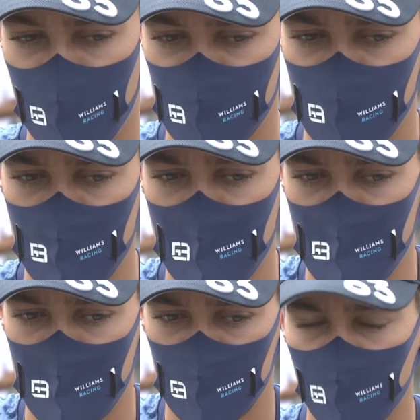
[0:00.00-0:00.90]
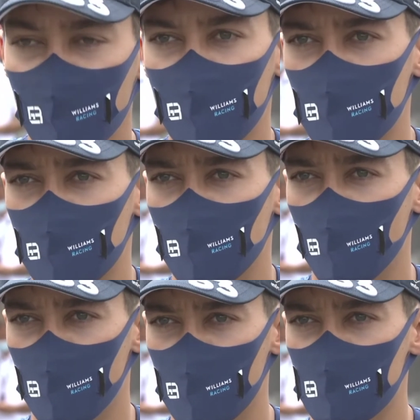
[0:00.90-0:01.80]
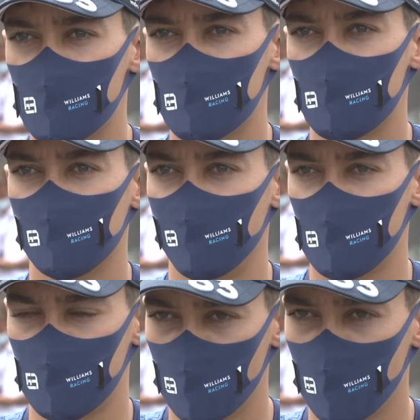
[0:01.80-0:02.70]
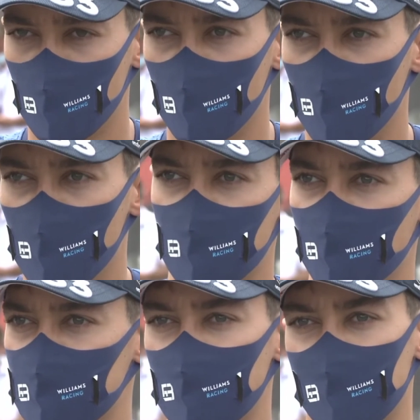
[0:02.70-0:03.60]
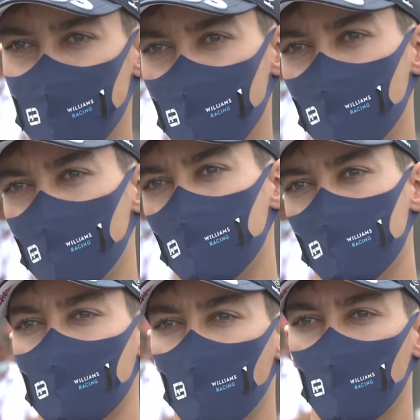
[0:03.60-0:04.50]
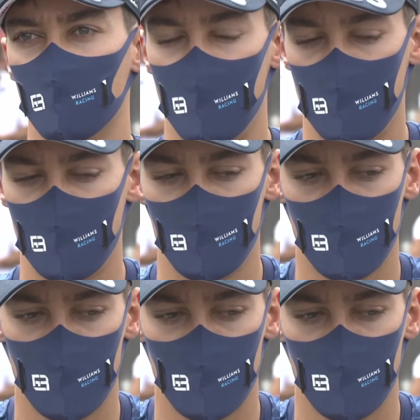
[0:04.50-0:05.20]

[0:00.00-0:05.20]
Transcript: this. Some really cool corners, the first two corners, and obviously turn 11, that big long right-hander,